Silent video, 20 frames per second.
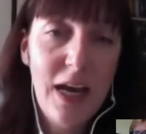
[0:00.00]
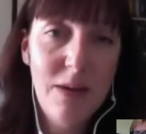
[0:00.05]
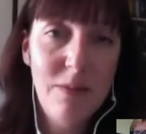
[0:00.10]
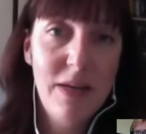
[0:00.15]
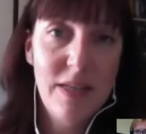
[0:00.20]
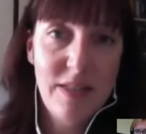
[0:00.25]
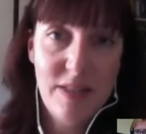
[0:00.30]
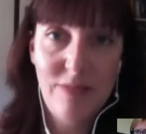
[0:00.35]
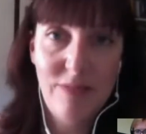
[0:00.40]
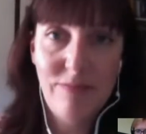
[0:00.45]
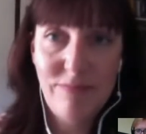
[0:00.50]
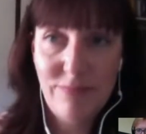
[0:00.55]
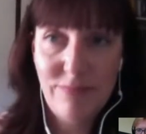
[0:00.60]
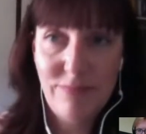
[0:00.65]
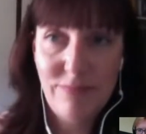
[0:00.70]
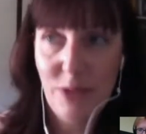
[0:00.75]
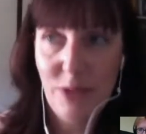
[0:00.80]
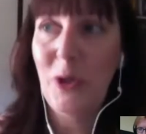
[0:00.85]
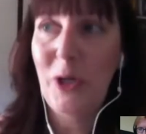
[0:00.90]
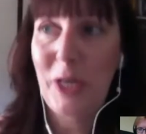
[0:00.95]
as in
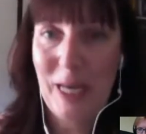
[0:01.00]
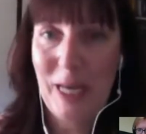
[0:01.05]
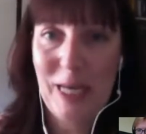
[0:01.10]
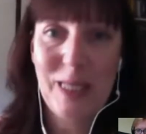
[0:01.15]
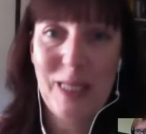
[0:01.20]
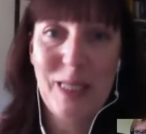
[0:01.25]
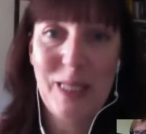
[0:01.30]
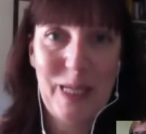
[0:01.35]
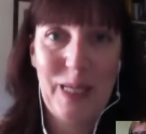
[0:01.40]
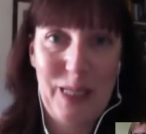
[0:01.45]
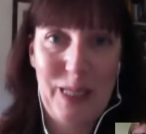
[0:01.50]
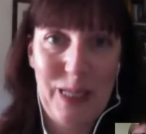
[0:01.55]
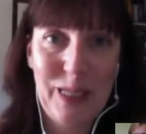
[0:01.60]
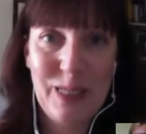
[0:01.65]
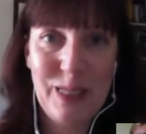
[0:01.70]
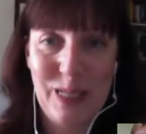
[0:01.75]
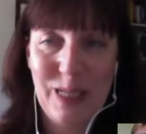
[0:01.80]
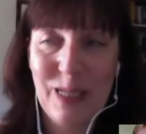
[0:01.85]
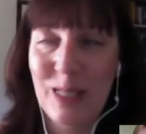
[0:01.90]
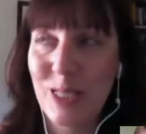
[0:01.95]
communicate the
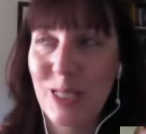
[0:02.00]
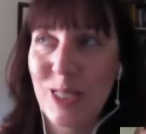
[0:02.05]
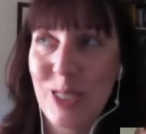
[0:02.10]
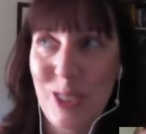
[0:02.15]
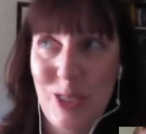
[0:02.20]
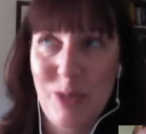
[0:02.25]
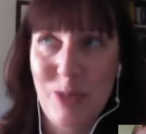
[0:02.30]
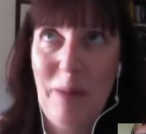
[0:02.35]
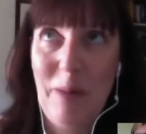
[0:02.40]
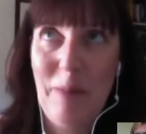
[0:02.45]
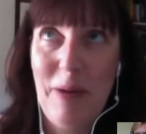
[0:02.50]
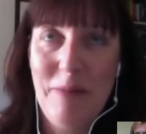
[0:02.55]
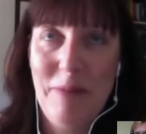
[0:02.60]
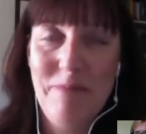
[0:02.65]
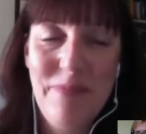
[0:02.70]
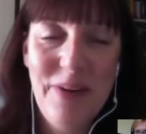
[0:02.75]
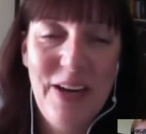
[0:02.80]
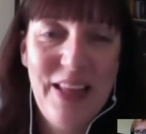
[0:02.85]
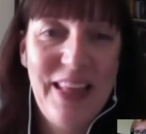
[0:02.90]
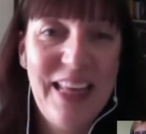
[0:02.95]
techie in English is what I
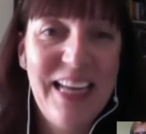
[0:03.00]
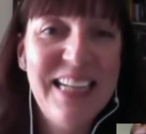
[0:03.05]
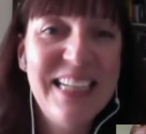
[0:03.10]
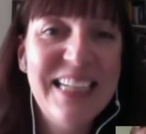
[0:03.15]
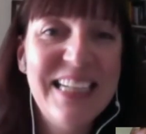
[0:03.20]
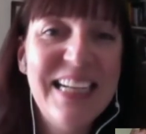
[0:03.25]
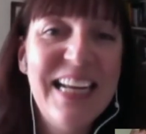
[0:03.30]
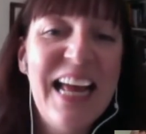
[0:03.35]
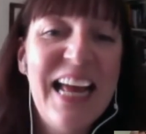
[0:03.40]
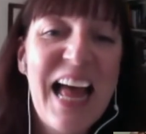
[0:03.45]
mean by that.